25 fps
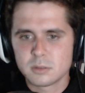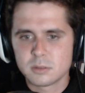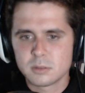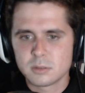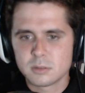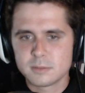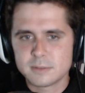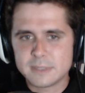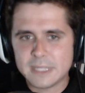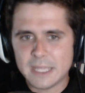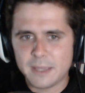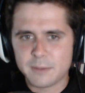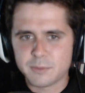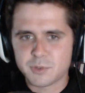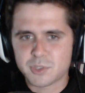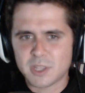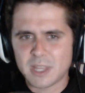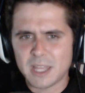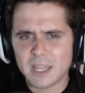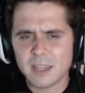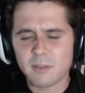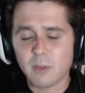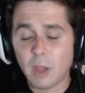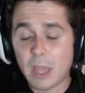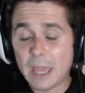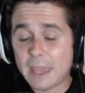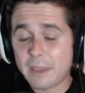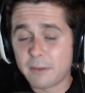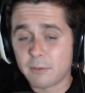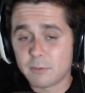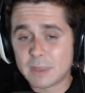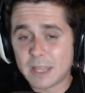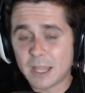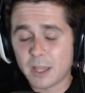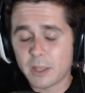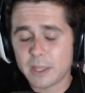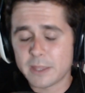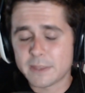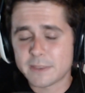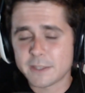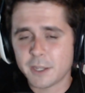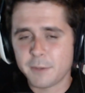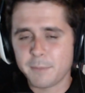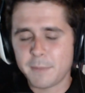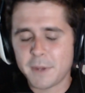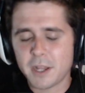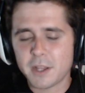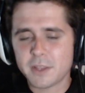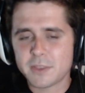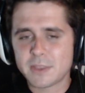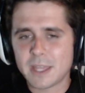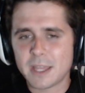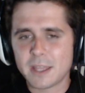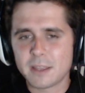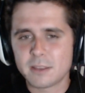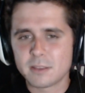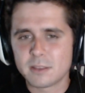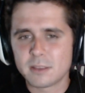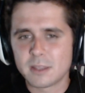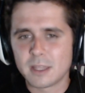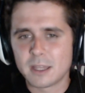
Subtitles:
Damn, that, hey, now that I think about it,